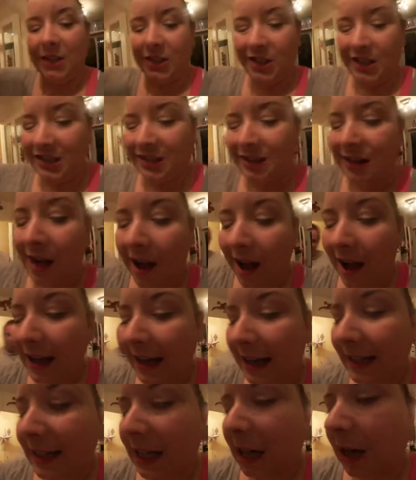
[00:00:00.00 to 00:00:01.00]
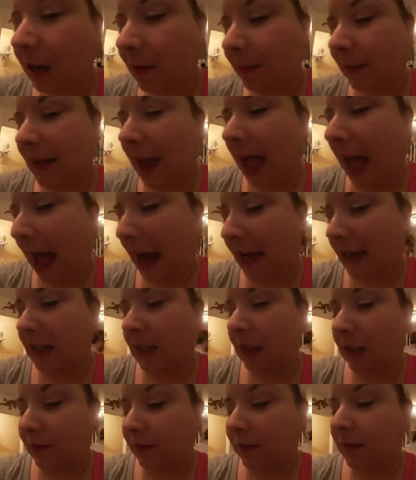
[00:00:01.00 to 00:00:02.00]
she's not a terribly
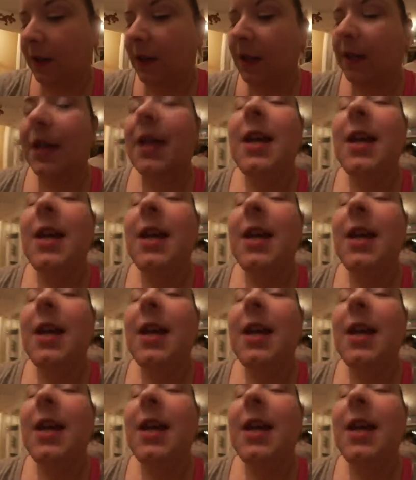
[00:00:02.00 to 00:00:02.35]
active